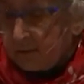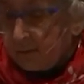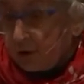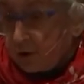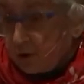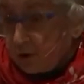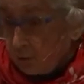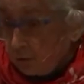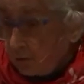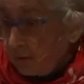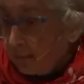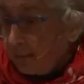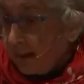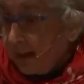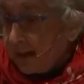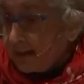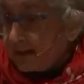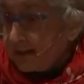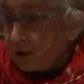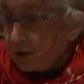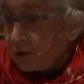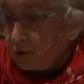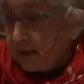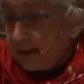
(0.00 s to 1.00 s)
which on
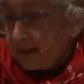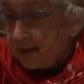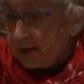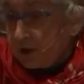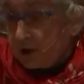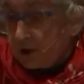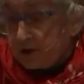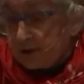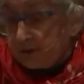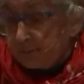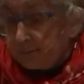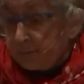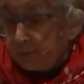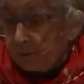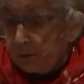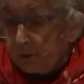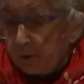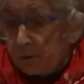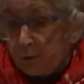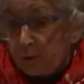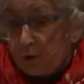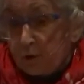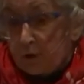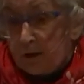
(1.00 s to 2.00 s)
amazing drainage that pull
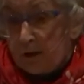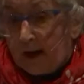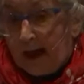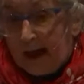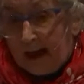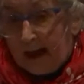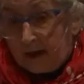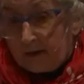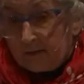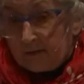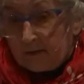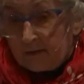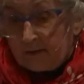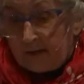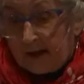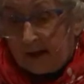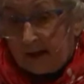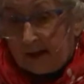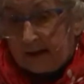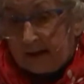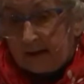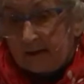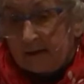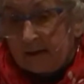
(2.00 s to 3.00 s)
the water out of the
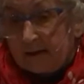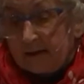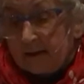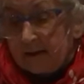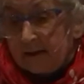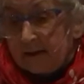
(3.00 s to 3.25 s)
valley